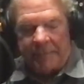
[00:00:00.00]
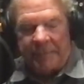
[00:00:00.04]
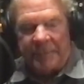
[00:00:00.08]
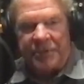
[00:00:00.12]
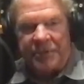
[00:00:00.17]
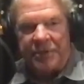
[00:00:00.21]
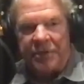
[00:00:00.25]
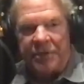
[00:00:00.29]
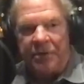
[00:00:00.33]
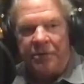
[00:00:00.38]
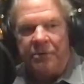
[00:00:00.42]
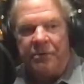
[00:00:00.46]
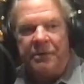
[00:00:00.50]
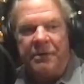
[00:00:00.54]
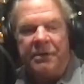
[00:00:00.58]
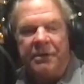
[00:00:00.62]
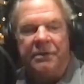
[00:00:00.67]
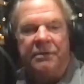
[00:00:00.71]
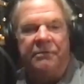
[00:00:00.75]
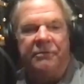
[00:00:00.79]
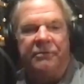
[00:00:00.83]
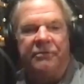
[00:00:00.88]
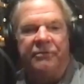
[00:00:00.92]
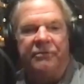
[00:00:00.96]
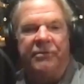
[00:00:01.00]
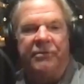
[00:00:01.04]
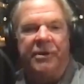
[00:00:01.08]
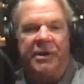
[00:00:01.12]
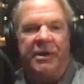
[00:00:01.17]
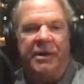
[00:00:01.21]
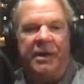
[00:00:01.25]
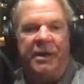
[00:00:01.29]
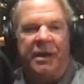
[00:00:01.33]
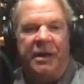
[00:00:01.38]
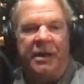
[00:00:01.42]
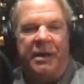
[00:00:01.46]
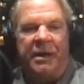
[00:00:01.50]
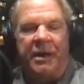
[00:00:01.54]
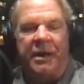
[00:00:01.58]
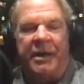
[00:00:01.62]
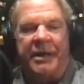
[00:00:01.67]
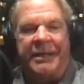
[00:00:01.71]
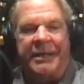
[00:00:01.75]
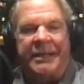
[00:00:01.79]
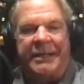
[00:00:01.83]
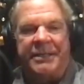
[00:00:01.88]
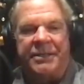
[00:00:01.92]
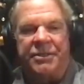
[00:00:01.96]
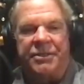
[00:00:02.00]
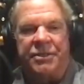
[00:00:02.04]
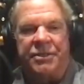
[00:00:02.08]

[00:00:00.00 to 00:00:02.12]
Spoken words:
So for our audience,